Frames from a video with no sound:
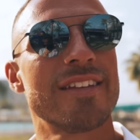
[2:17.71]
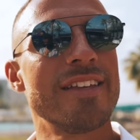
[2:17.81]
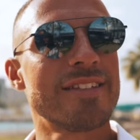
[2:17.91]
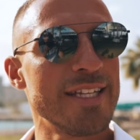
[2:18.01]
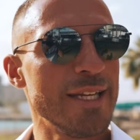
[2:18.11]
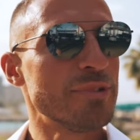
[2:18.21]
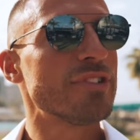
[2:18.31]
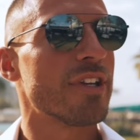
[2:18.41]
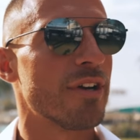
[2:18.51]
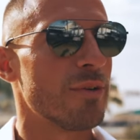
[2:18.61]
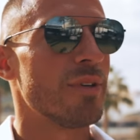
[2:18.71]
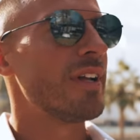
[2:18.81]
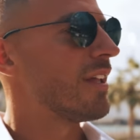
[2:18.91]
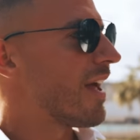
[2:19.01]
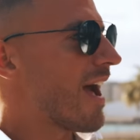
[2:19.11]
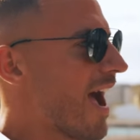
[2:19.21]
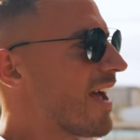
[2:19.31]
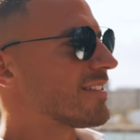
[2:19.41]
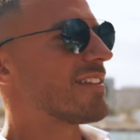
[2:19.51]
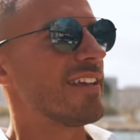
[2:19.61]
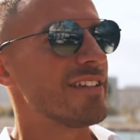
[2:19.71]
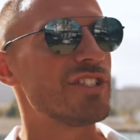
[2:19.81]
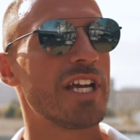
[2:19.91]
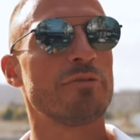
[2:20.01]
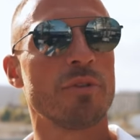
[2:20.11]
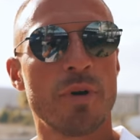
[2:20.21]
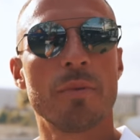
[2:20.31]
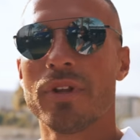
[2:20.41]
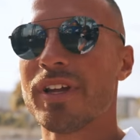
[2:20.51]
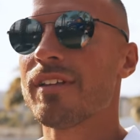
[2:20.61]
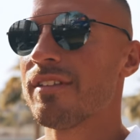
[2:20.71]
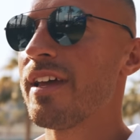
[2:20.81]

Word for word: It seems as though asking the general public,